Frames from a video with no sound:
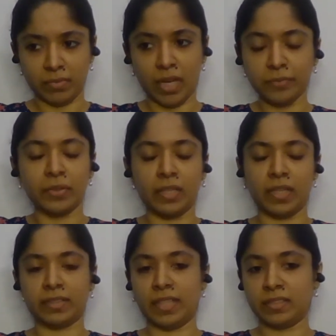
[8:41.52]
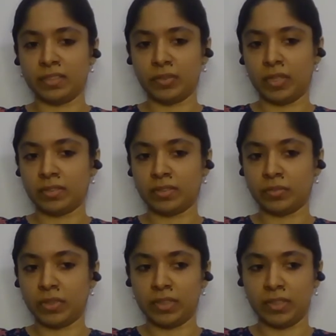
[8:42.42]
I feel like that's a
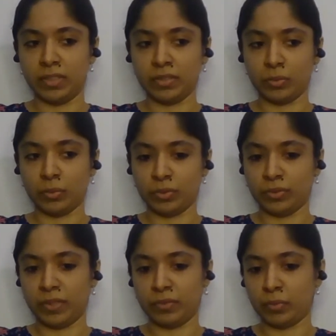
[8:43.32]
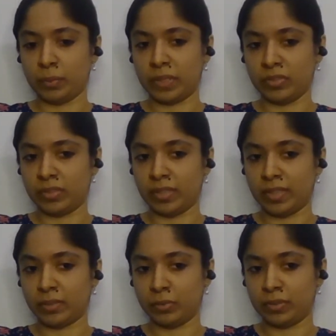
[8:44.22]
trustworthy source of information that
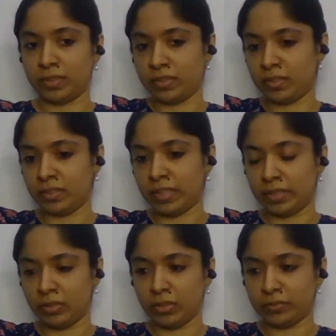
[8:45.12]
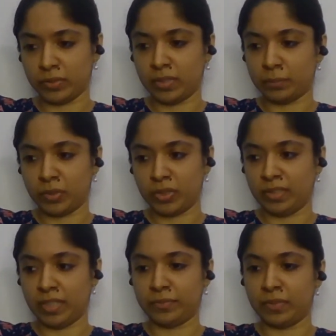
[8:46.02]
I could get on. For some
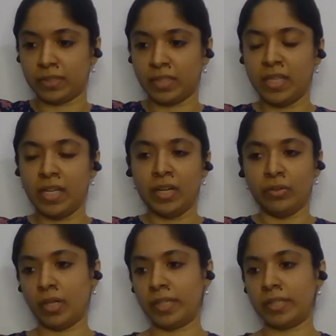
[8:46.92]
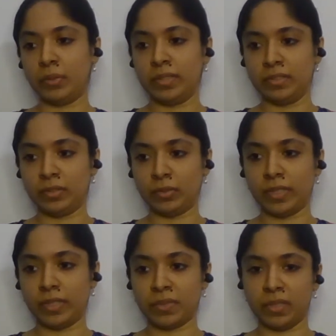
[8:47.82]
reason, I felt like to listen to
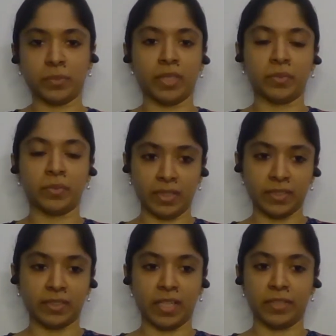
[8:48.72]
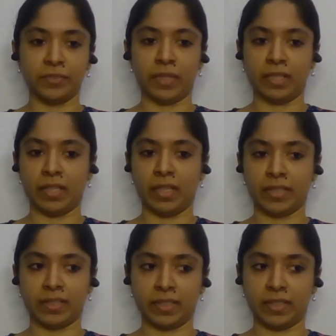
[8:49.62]
them. Sometimes, yes, I felt
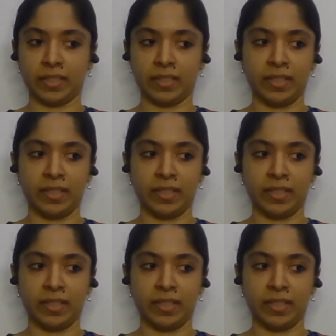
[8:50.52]
like. Uh,